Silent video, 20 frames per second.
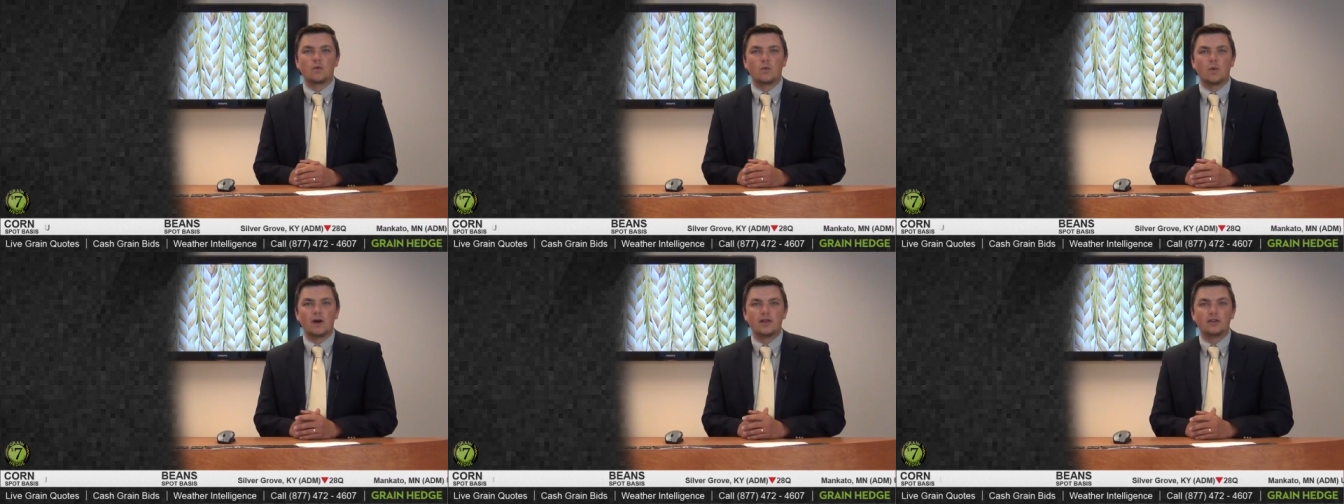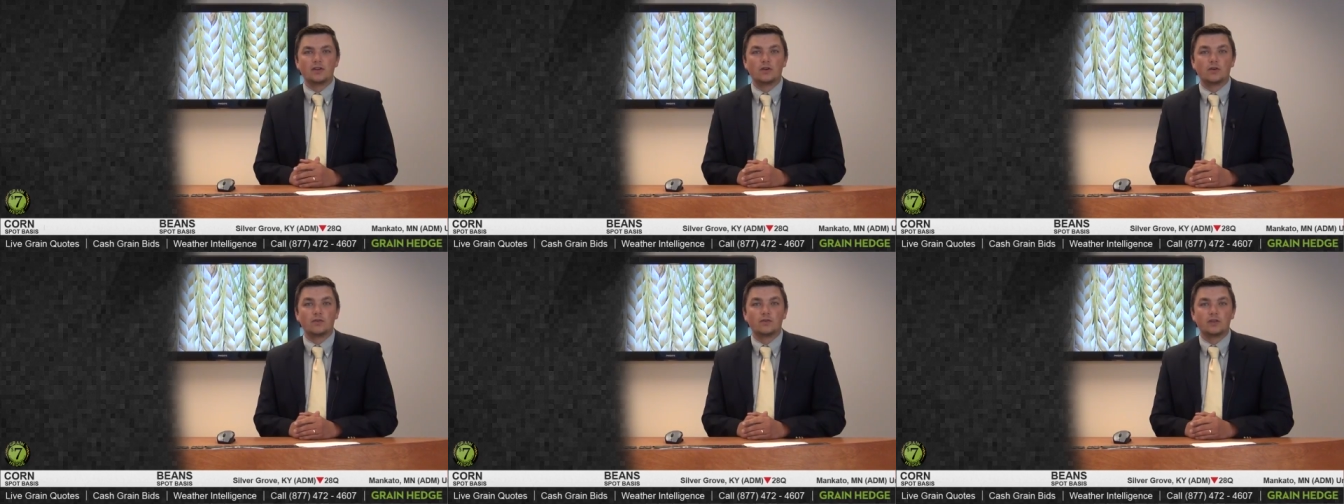
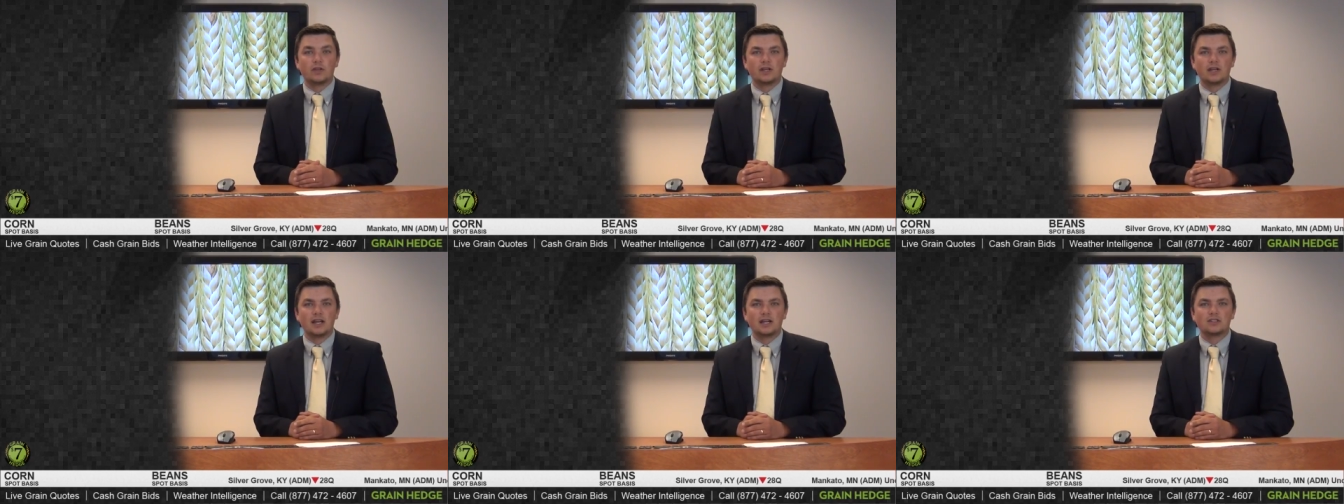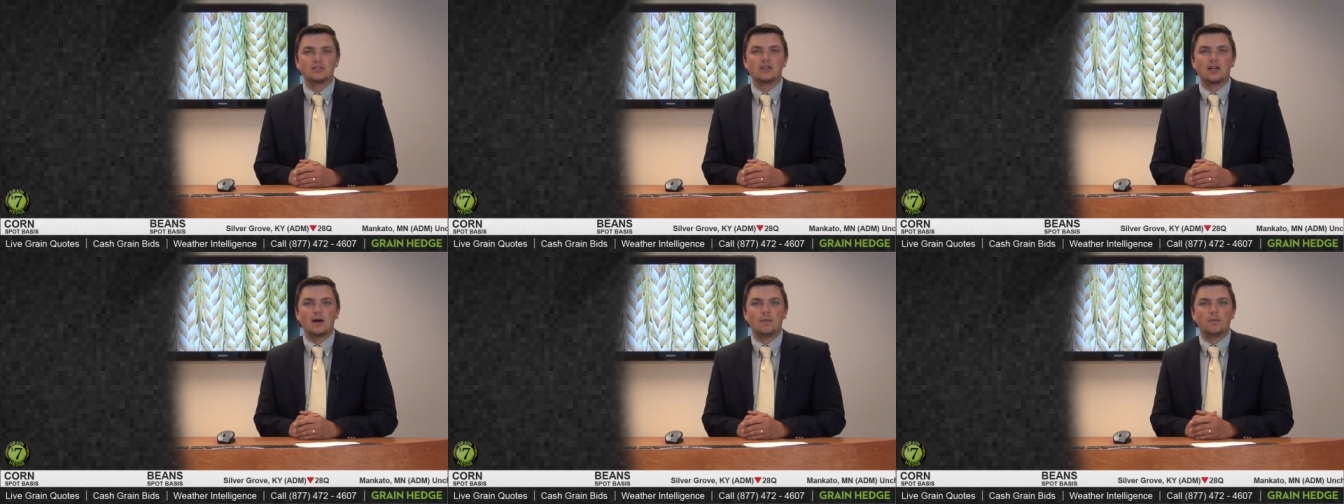weather over the
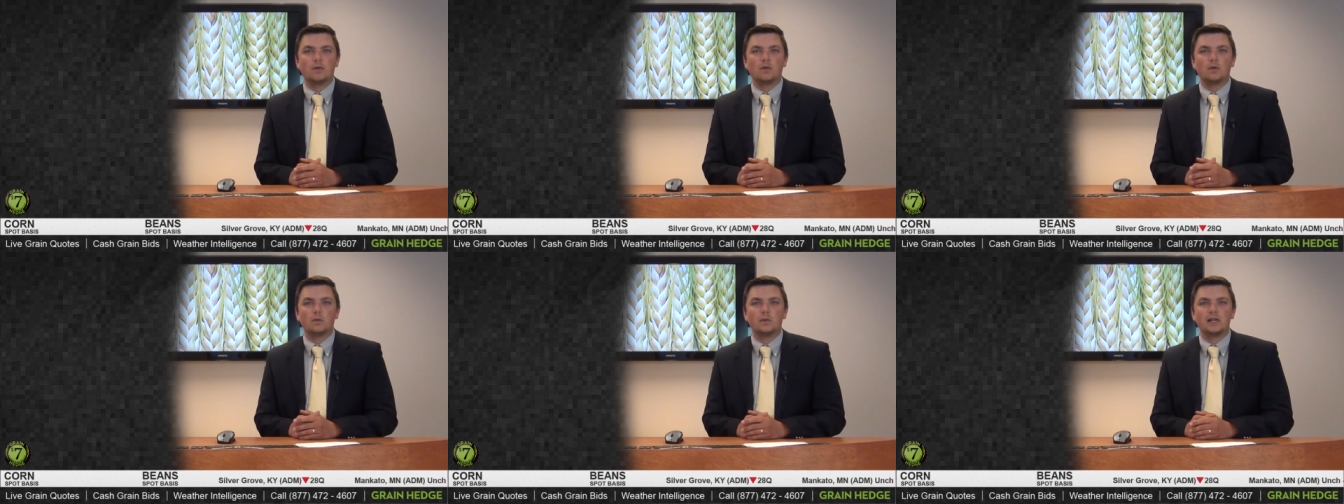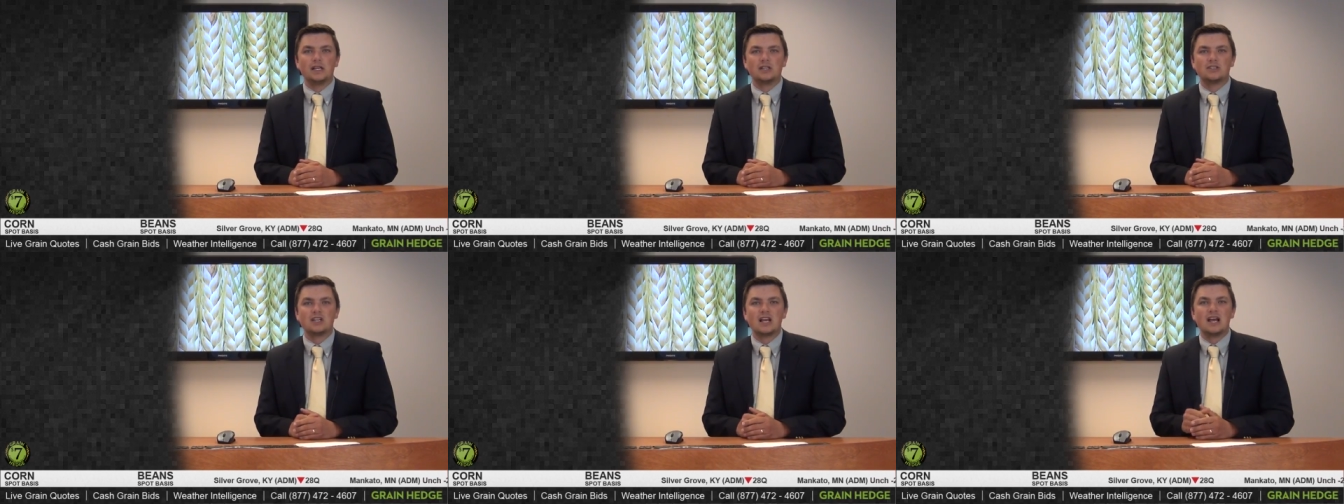next couple of
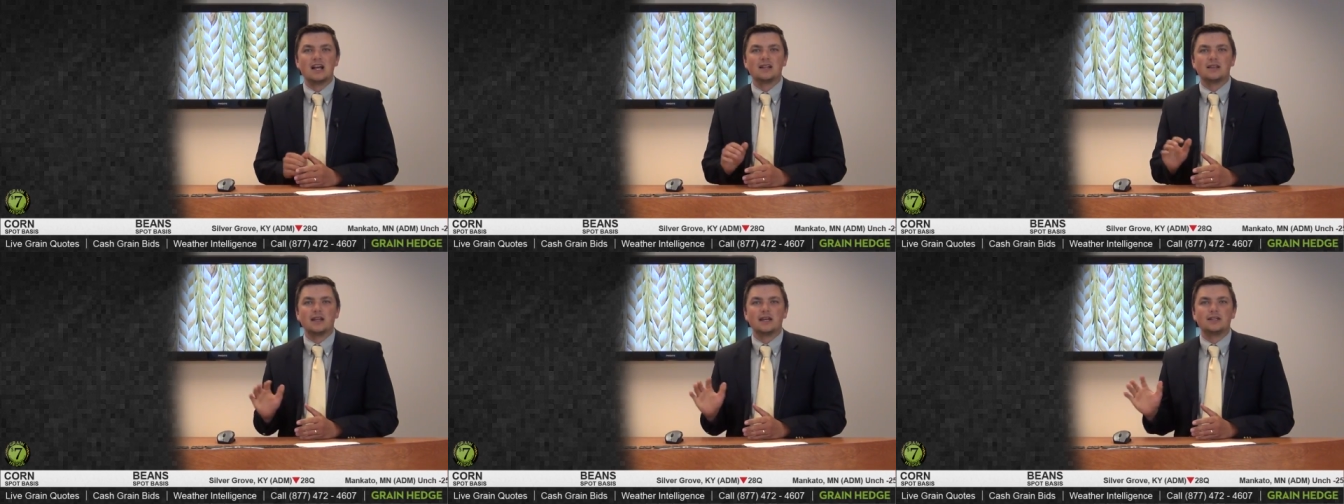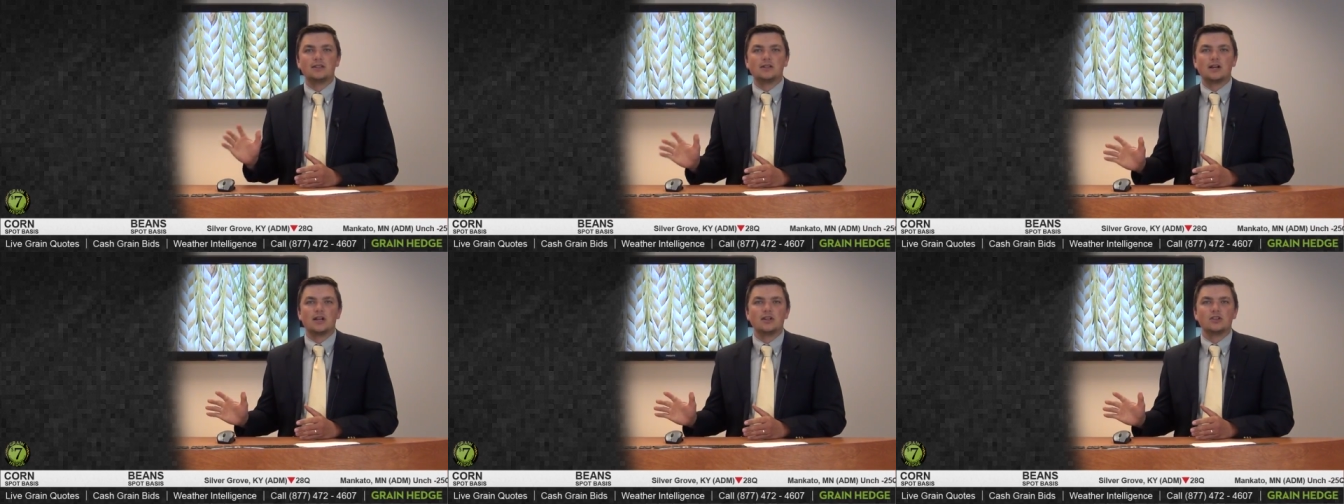weeks
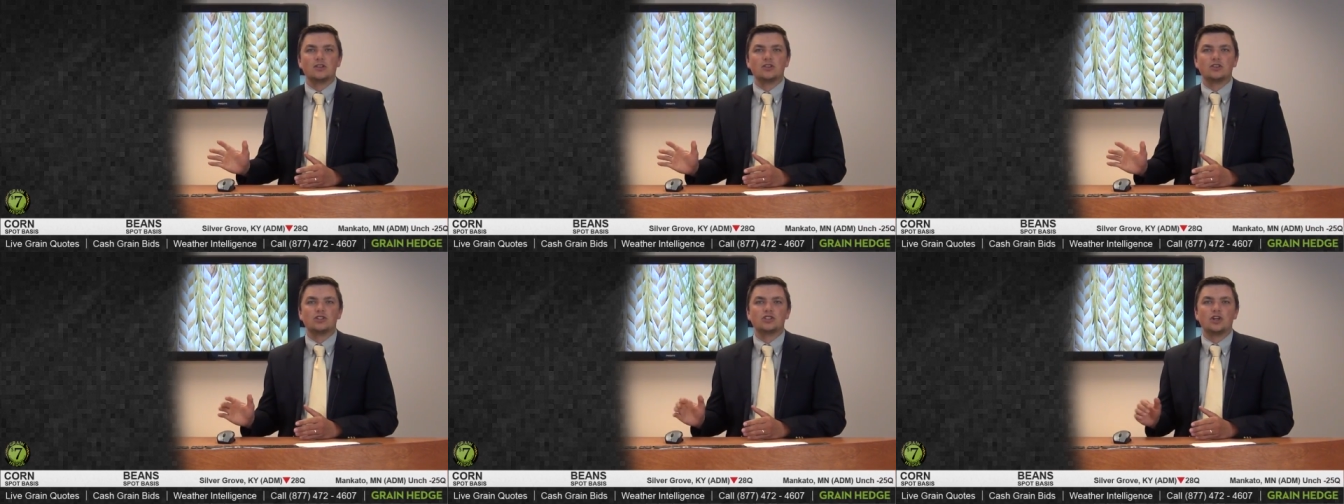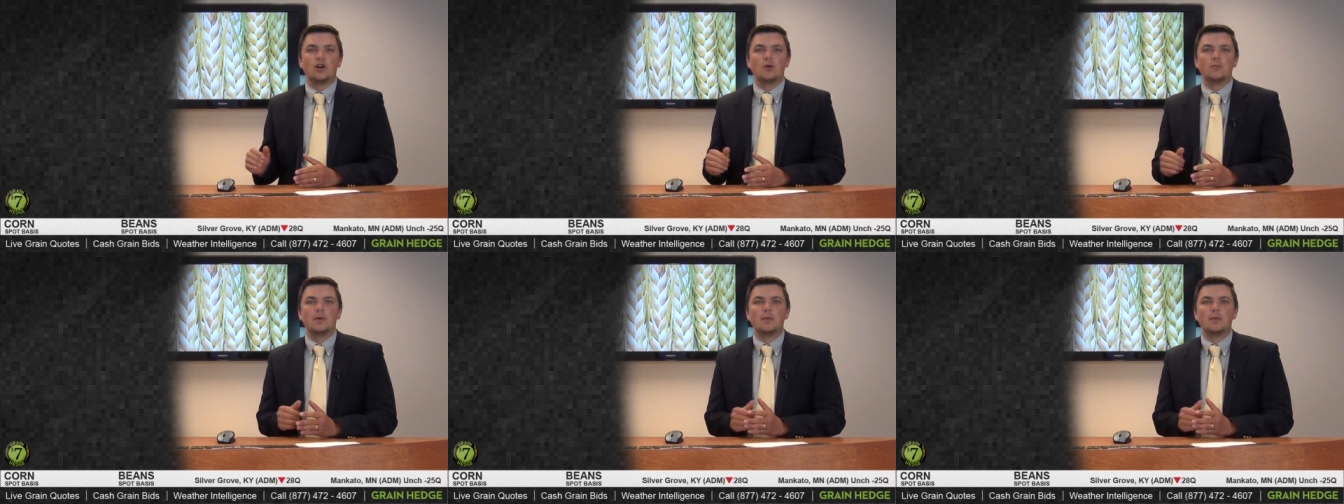later on in the show.